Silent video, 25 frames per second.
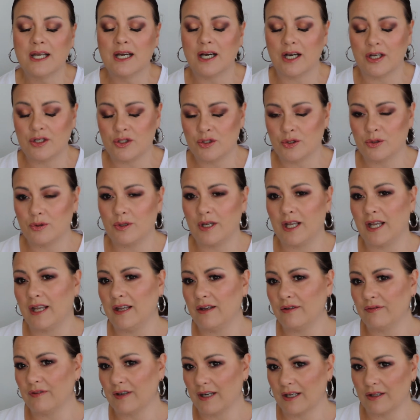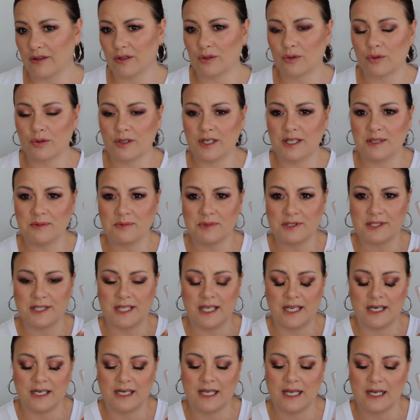I do have other creams
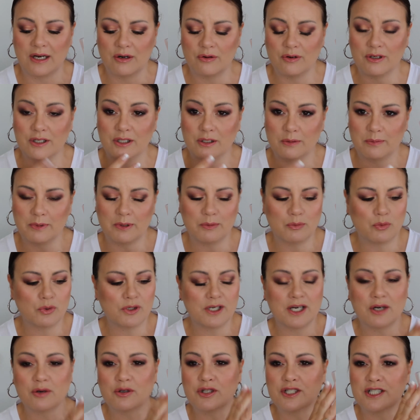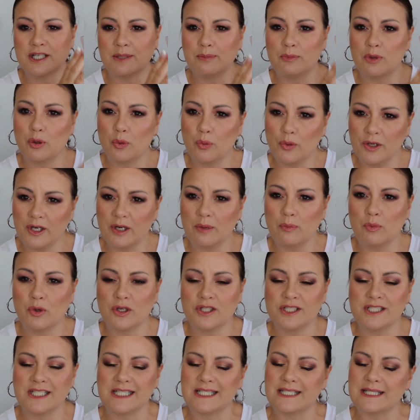that are a little bit more nourishing, but when I'm
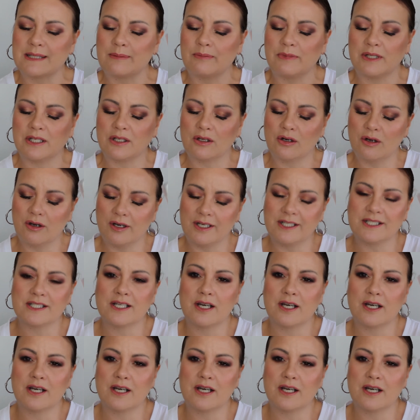wanting something light,